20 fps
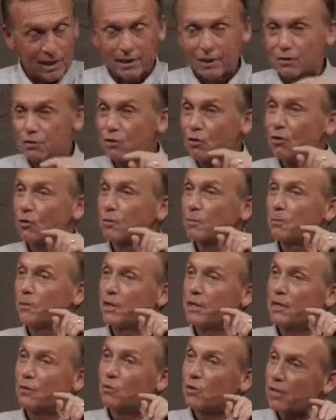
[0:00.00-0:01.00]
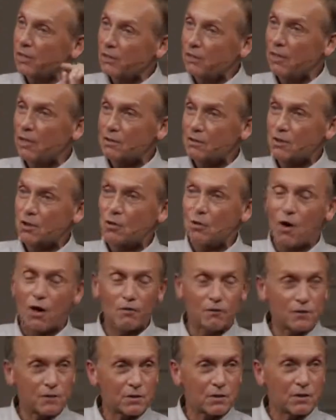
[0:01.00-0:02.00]
And it's going to be, when it does go
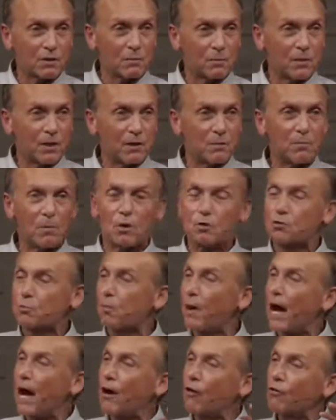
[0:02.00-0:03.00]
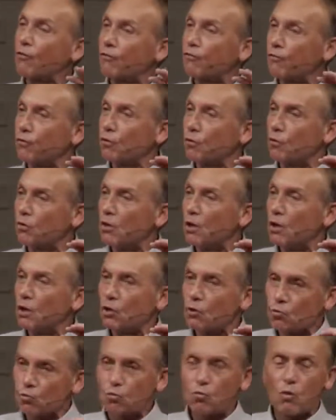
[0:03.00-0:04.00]
off, it's going to be the most powerful